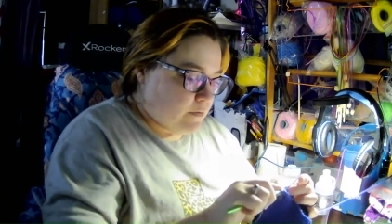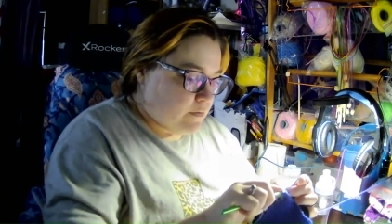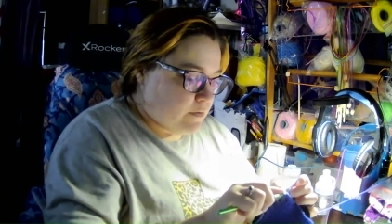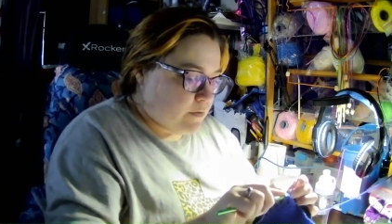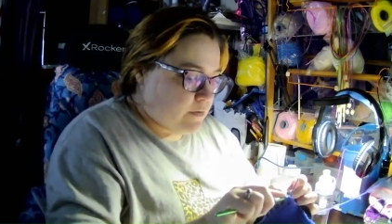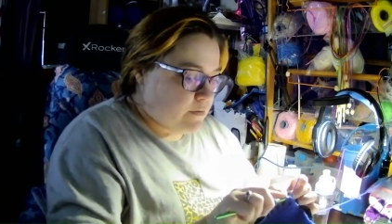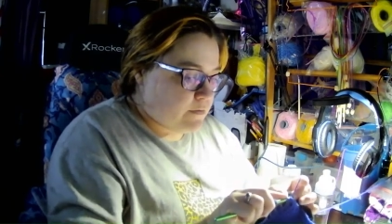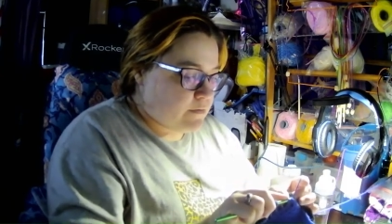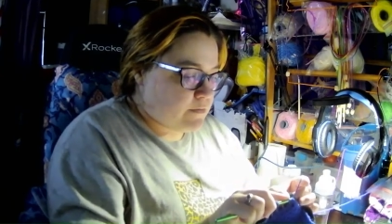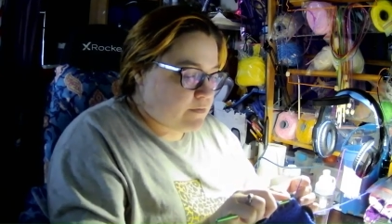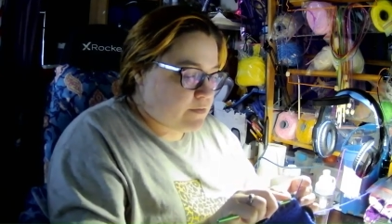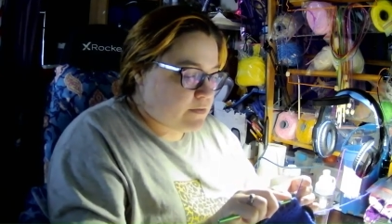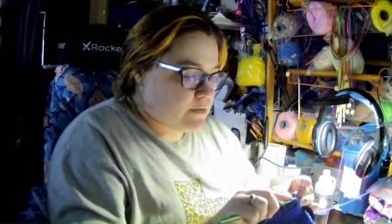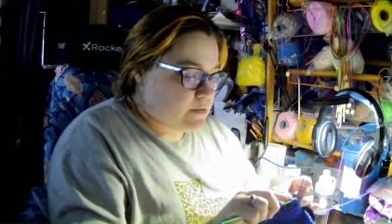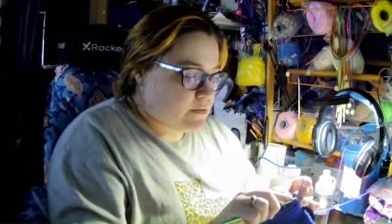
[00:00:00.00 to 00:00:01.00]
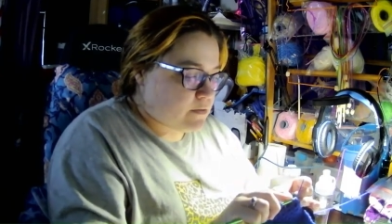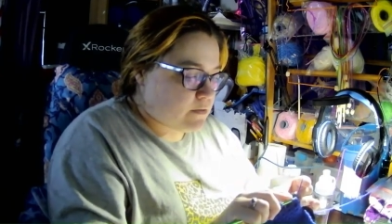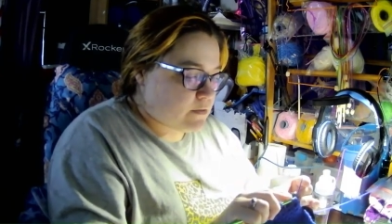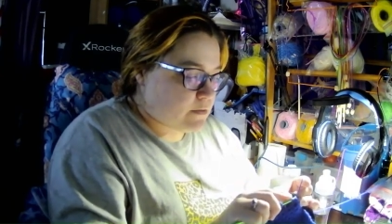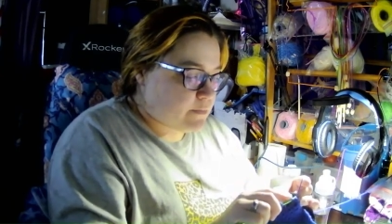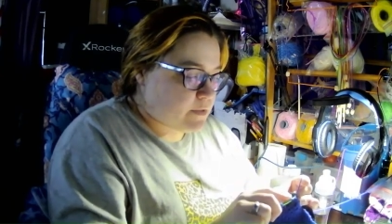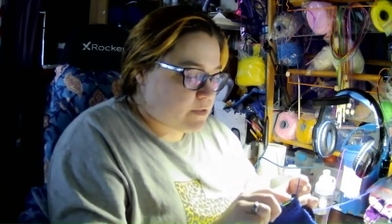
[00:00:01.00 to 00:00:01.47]
And then
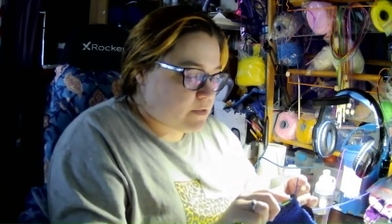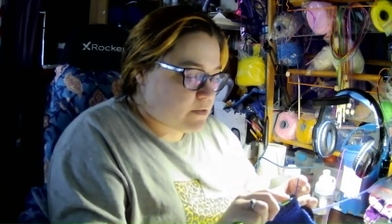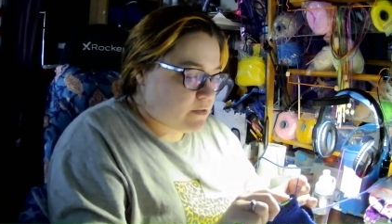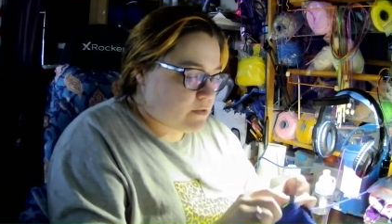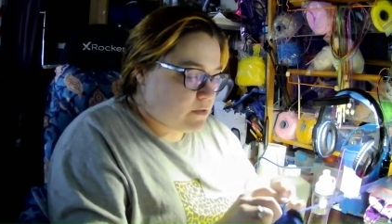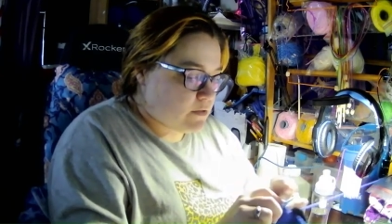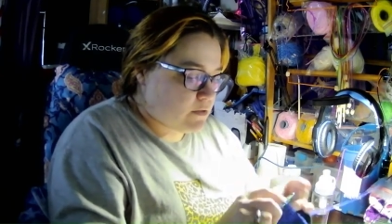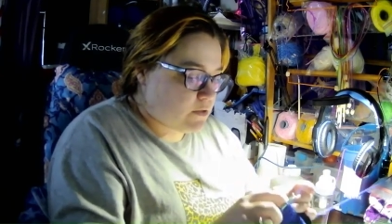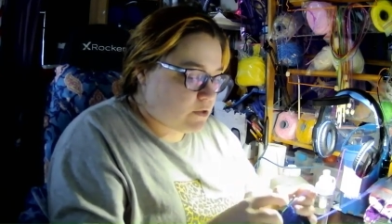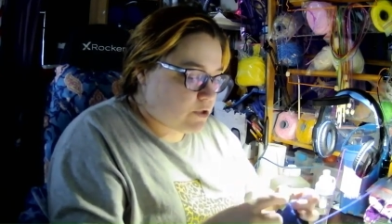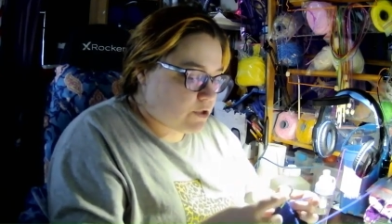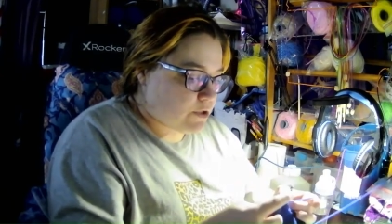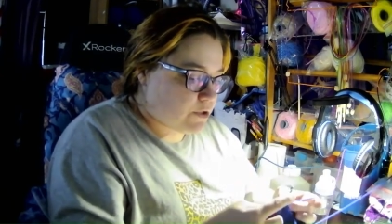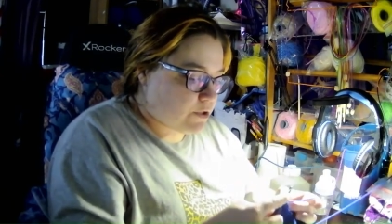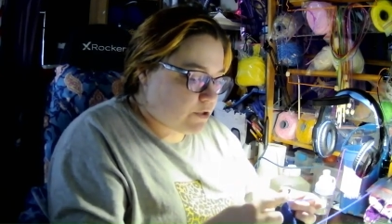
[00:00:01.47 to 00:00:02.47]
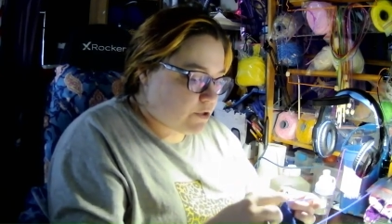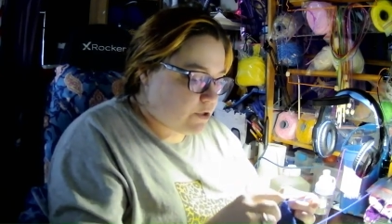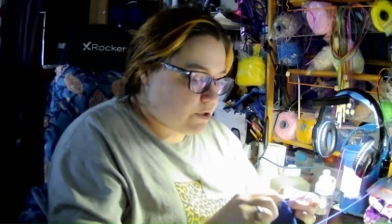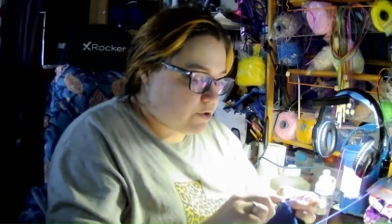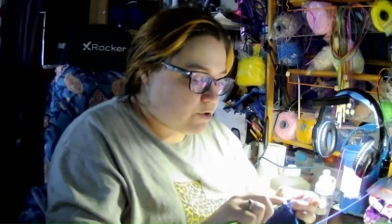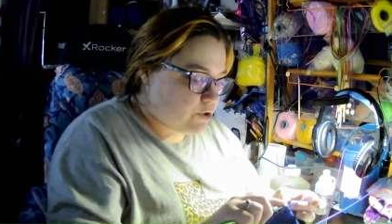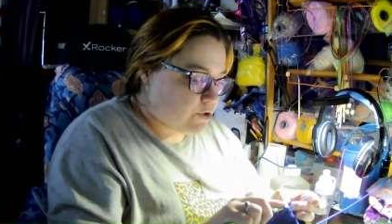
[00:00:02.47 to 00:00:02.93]
slip stitch
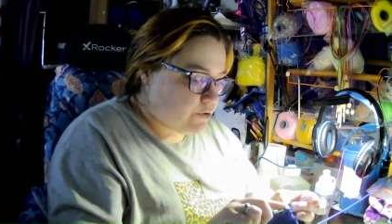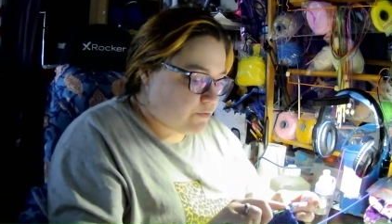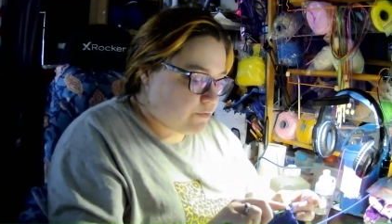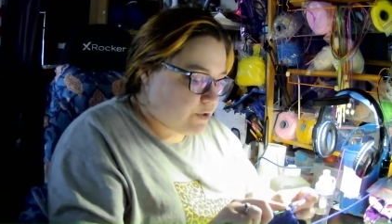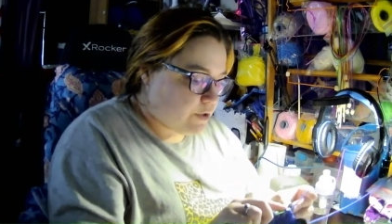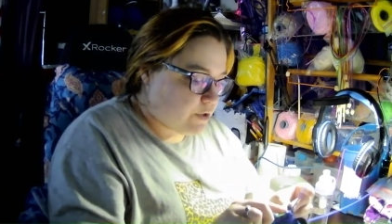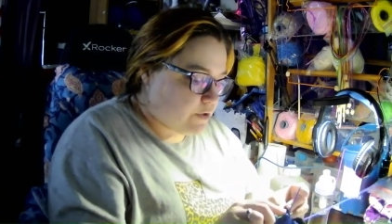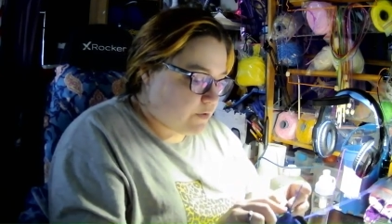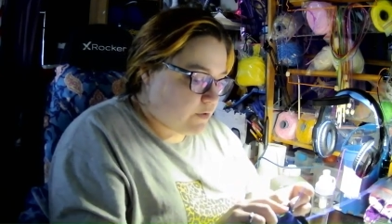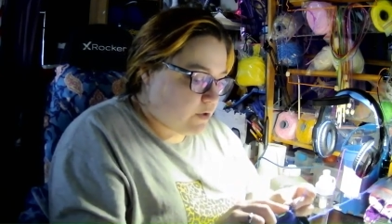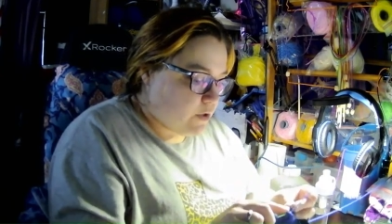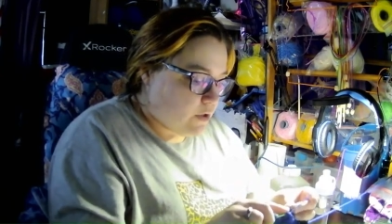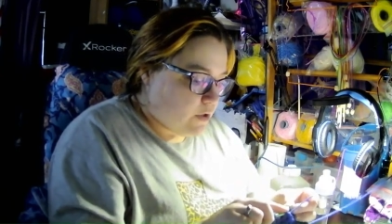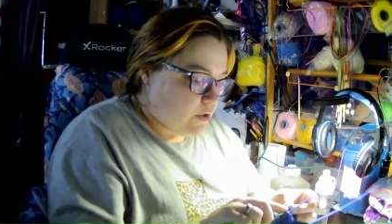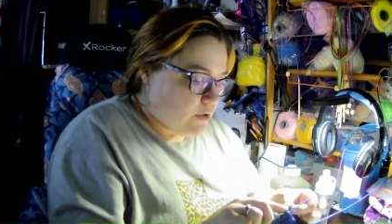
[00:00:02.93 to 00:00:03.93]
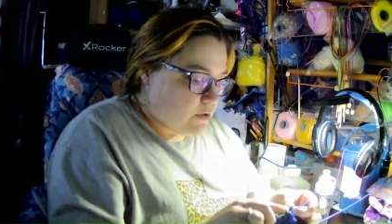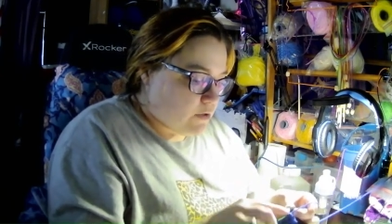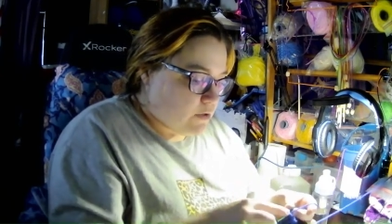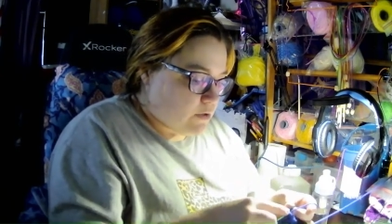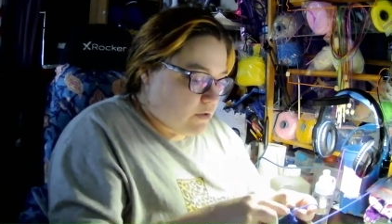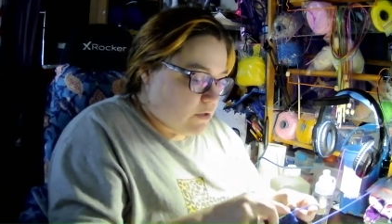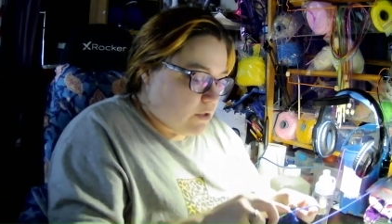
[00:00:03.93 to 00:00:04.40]
into the,
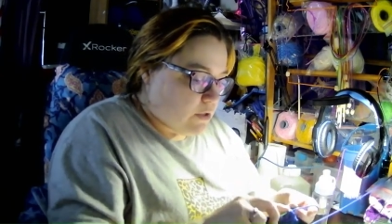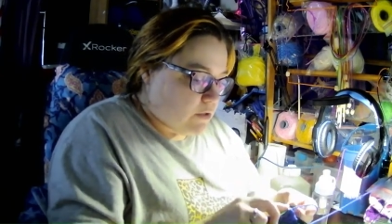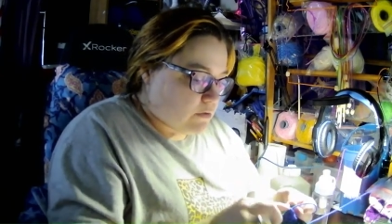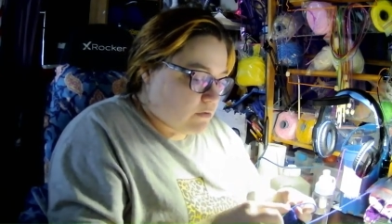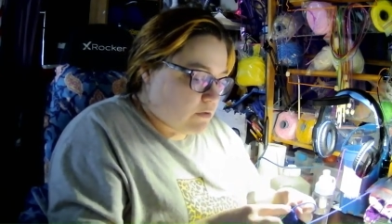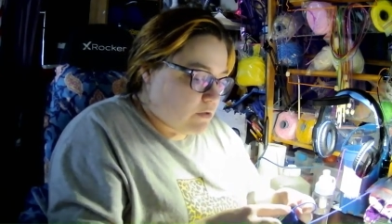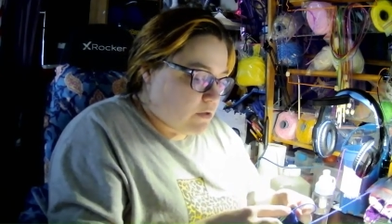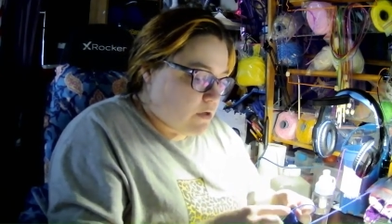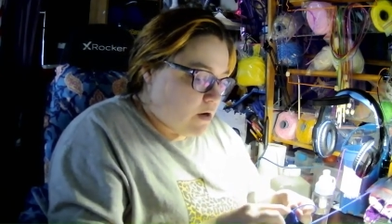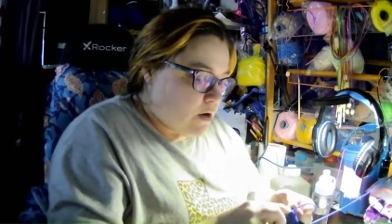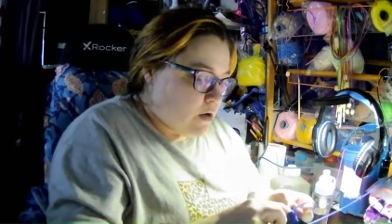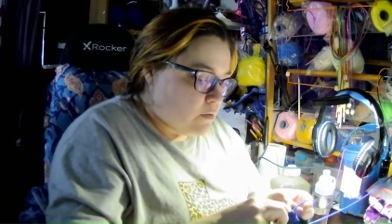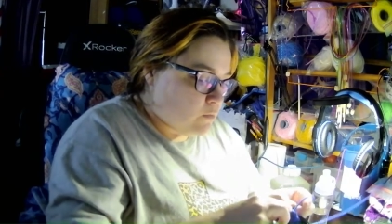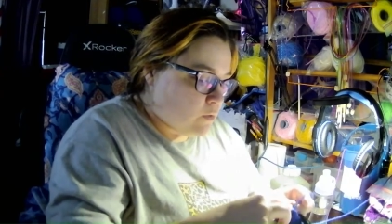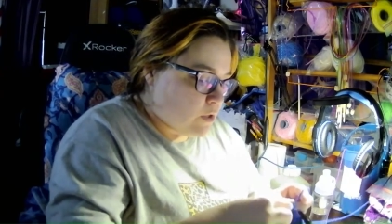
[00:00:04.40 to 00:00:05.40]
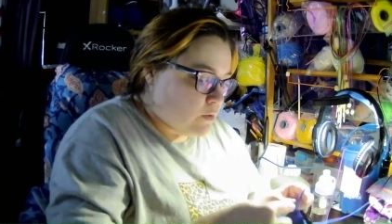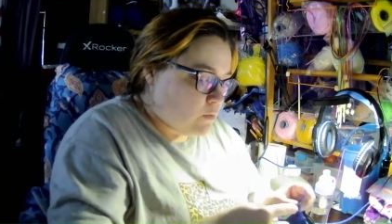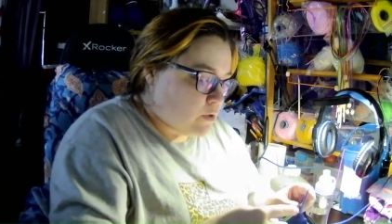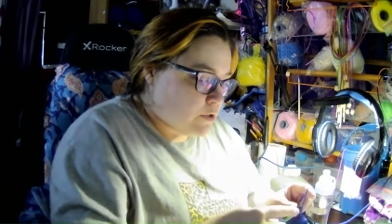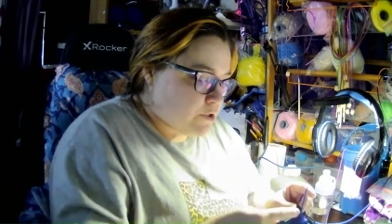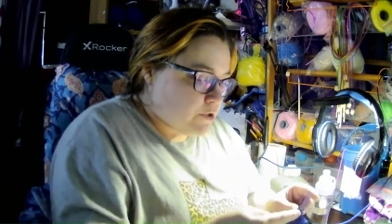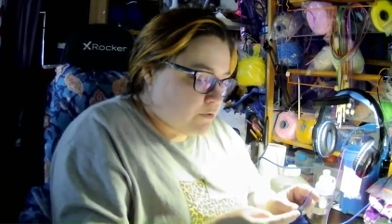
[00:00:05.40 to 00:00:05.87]
not what I
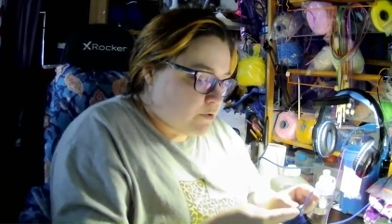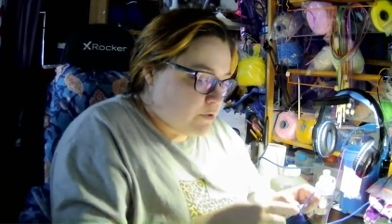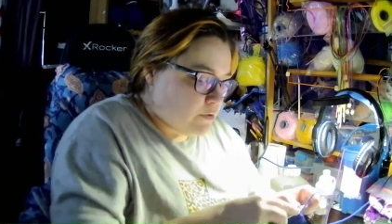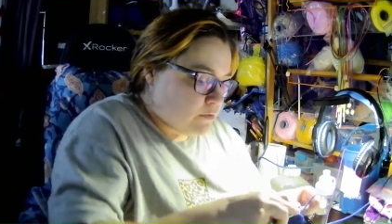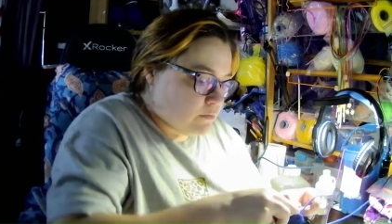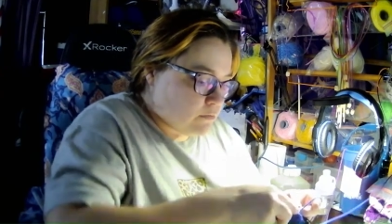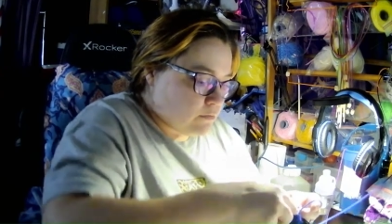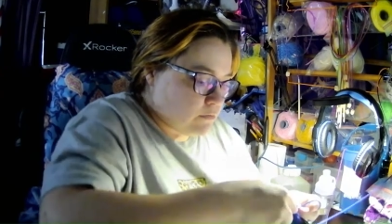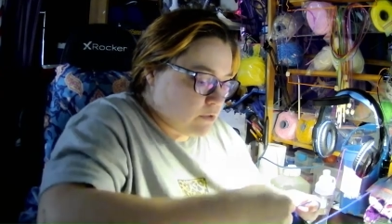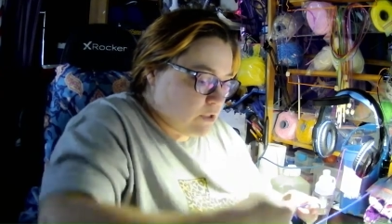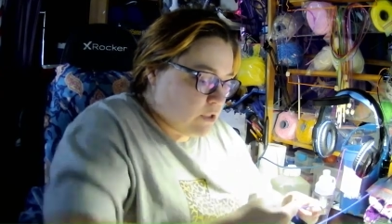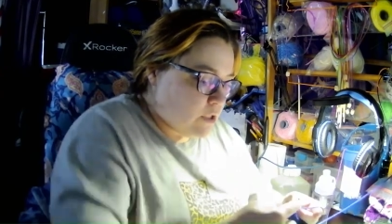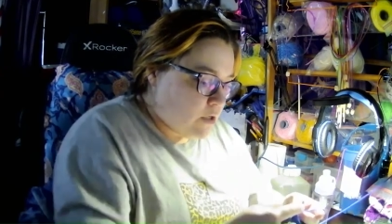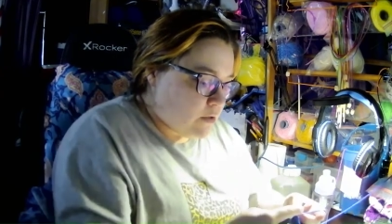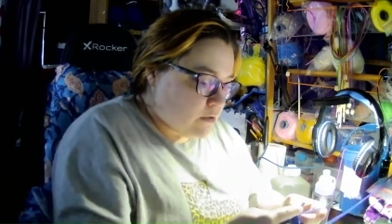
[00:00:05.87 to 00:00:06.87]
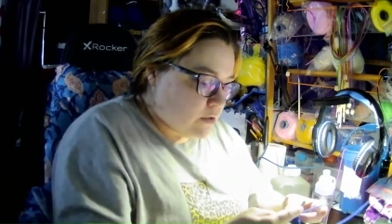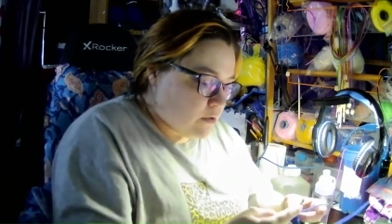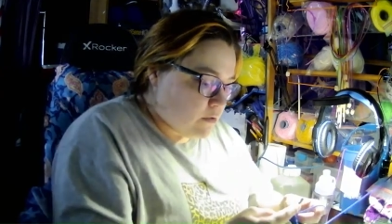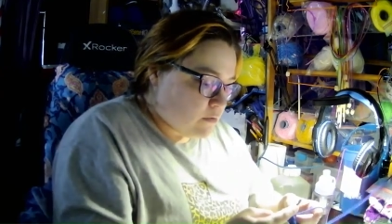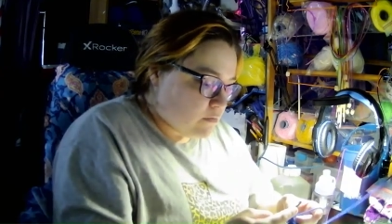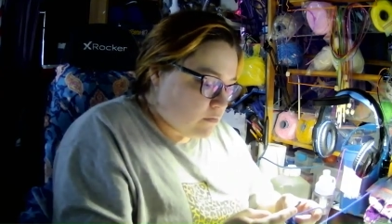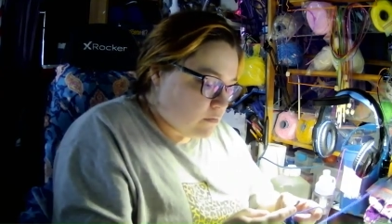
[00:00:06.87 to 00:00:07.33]
wanted you to do. Get out of there.